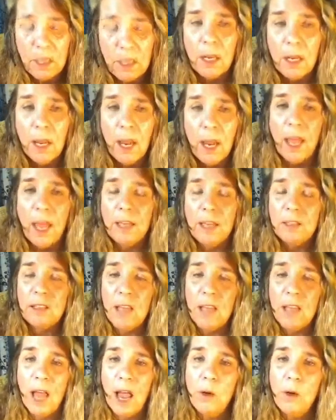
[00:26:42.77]
has
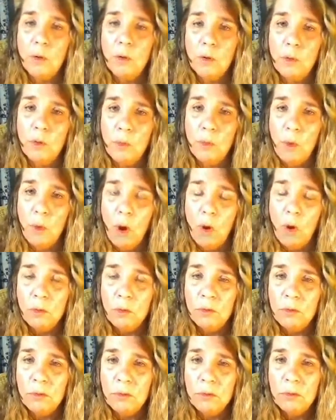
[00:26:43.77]

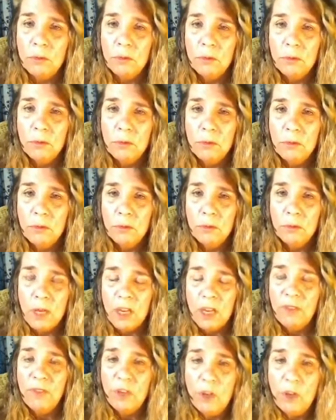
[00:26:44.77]
outgrown
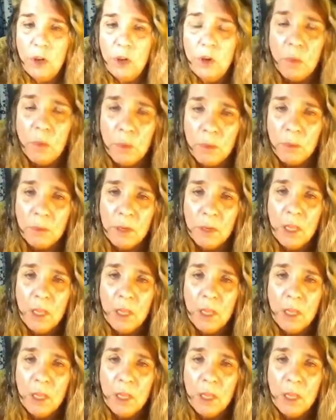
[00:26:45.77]
even you.